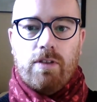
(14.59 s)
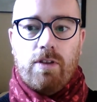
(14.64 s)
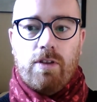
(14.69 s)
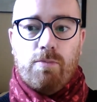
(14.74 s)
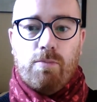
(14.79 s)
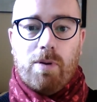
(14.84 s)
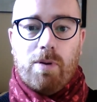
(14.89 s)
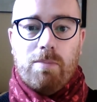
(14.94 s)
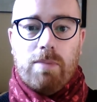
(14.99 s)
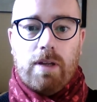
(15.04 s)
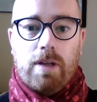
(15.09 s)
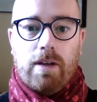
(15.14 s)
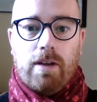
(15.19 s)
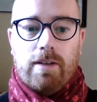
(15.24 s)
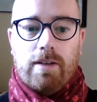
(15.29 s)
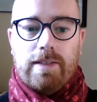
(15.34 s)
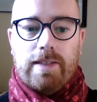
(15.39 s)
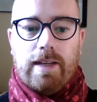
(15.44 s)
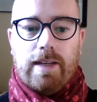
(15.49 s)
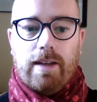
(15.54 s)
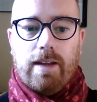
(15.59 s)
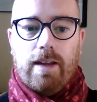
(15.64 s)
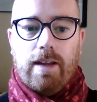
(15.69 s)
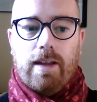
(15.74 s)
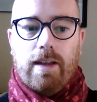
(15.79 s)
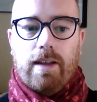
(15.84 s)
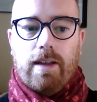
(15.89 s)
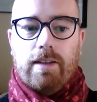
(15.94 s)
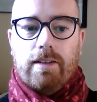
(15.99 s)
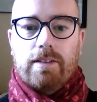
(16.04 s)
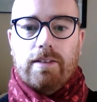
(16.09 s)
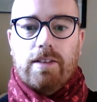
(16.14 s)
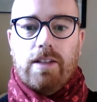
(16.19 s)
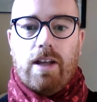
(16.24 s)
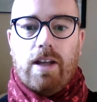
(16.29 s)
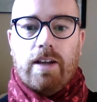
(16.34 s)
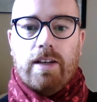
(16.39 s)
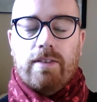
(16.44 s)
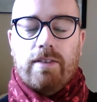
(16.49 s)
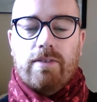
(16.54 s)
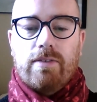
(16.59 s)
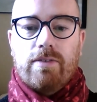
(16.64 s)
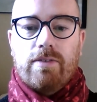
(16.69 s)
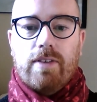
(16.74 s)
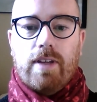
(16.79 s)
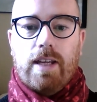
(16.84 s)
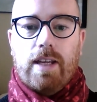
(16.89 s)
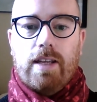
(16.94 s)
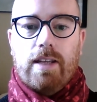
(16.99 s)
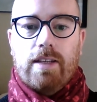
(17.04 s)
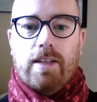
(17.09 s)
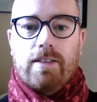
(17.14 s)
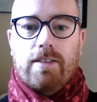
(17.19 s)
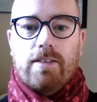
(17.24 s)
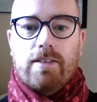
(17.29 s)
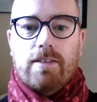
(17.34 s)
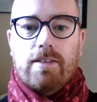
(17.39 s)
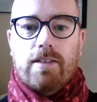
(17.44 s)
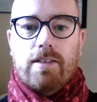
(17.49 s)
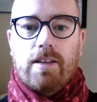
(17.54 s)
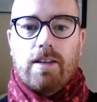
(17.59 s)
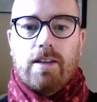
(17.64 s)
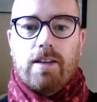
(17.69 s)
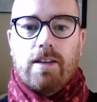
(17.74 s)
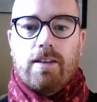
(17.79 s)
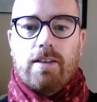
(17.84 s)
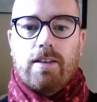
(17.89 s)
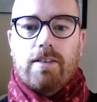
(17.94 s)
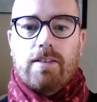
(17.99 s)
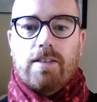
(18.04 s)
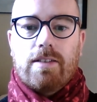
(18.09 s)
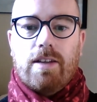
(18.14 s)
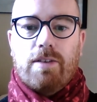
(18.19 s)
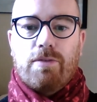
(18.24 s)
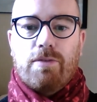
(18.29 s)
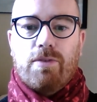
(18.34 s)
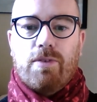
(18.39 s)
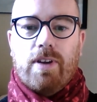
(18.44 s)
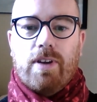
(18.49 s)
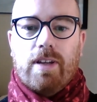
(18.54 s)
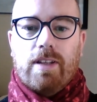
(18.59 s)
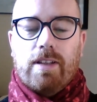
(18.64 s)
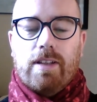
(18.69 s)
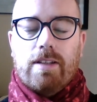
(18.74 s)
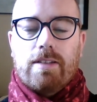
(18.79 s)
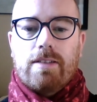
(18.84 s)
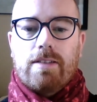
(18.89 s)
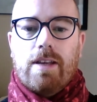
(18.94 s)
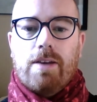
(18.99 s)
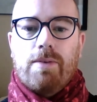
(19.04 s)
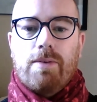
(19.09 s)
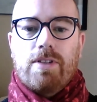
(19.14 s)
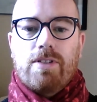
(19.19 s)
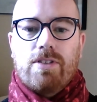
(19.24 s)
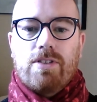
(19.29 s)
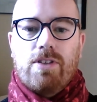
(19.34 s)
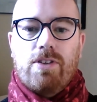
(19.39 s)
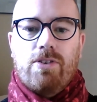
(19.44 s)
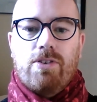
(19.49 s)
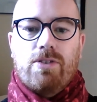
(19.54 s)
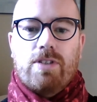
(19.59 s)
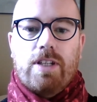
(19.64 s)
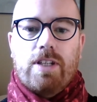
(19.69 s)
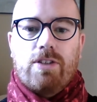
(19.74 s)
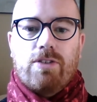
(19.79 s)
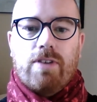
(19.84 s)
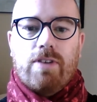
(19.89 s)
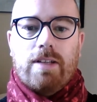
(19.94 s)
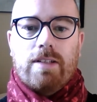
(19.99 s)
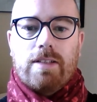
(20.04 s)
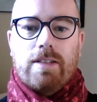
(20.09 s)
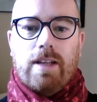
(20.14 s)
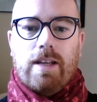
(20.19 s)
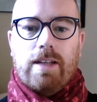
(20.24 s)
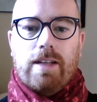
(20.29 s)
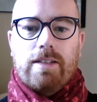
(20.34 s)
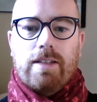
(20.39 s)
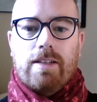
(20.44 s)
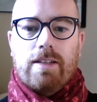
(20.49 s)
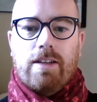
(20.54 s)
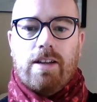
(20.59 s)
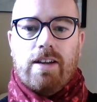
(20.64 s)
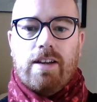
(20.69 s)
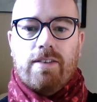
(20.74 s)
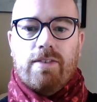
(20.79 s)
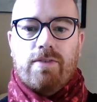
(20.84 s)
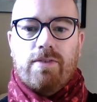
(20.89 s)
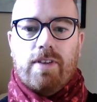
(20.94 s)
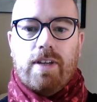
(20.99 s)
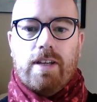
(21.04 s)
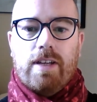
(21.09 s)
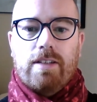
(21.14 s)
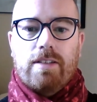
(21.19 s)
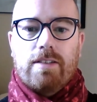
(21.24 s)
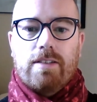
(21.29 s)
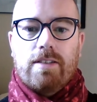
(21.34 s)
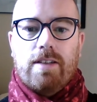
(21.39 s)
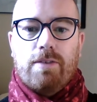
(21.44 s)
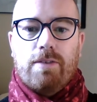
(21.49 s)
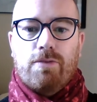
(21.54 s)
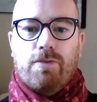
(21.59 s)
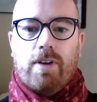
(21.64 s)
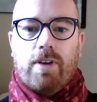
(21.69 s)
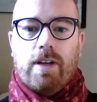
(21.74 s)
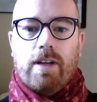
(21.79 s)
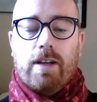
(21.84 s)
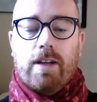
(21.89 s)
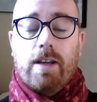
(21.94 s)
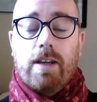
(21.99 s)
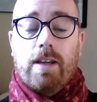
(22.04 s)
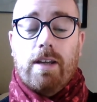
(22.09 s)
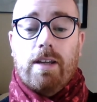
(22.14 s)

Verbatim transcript: You've probably heard it life is suffering. That's how it's usually translated. Life is suffering.